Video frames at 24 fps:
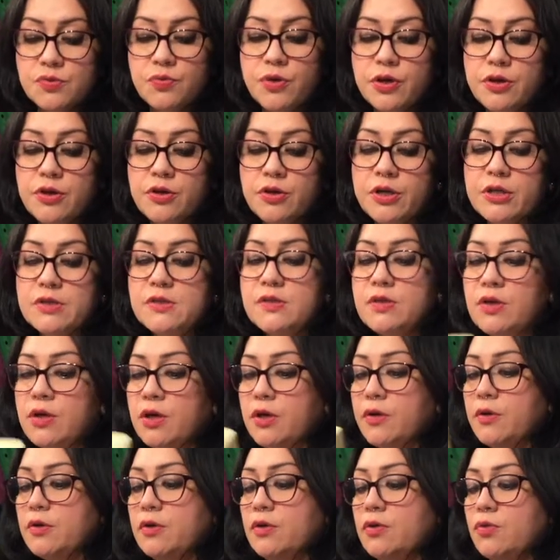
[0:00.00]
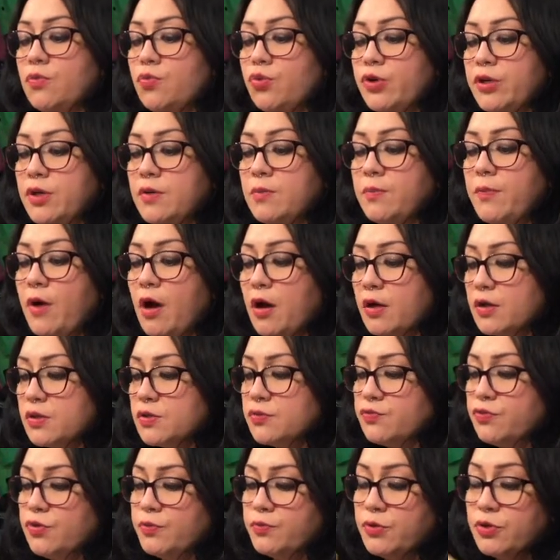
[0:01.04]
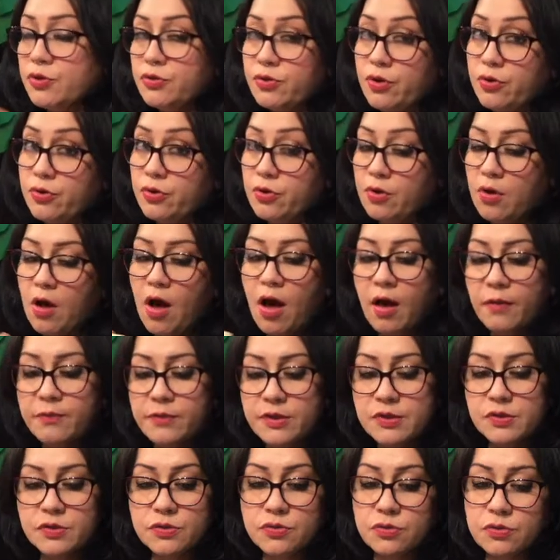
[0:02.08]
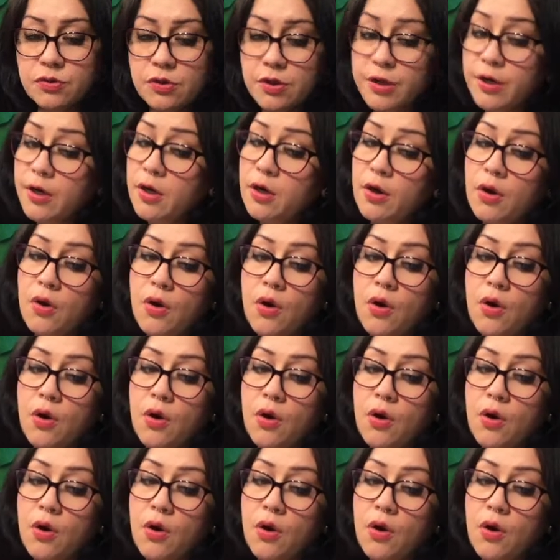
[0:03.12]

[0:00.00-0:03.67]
whether it's a wooden box from your local hobby store,